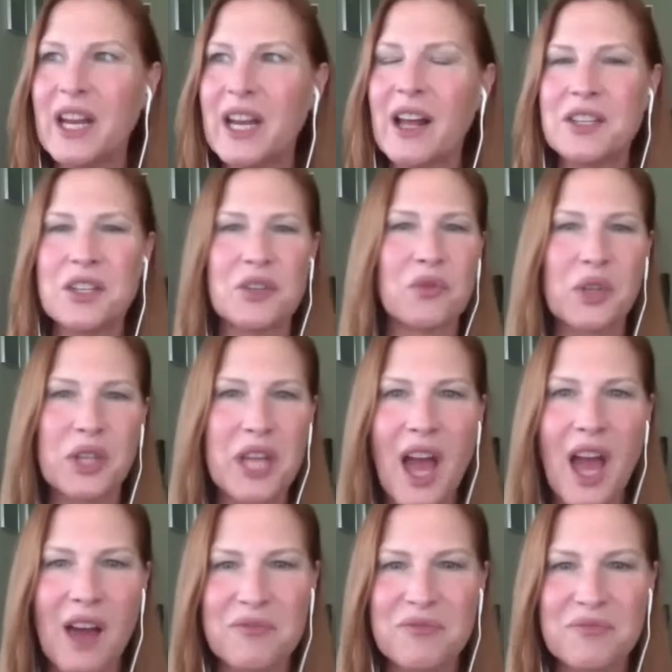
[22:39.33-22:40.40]
and i didn't really
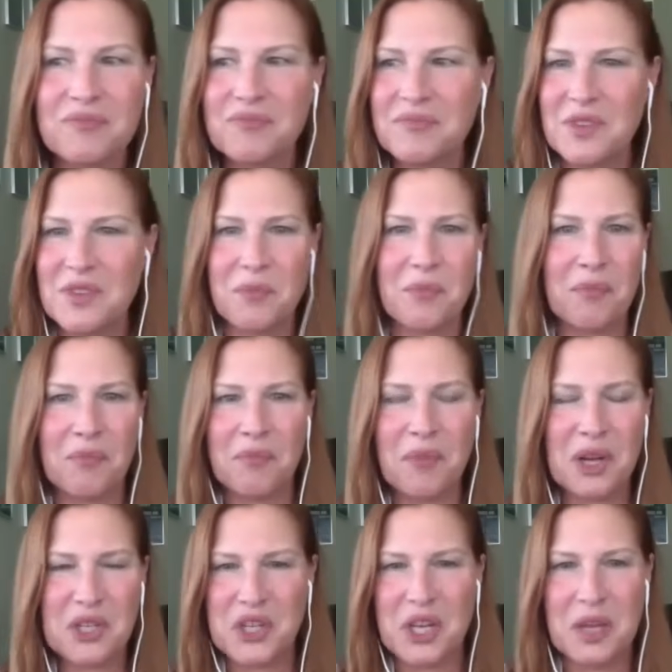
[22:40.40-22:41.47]
have m-
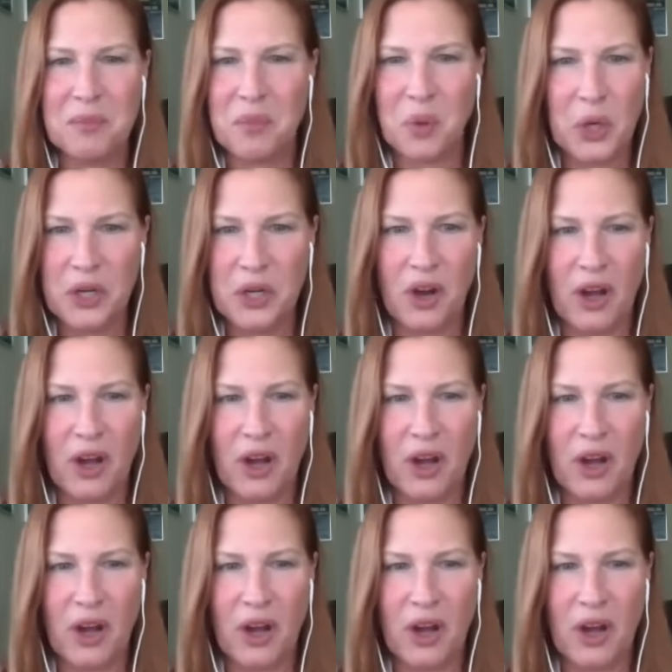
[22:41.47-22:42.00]
much input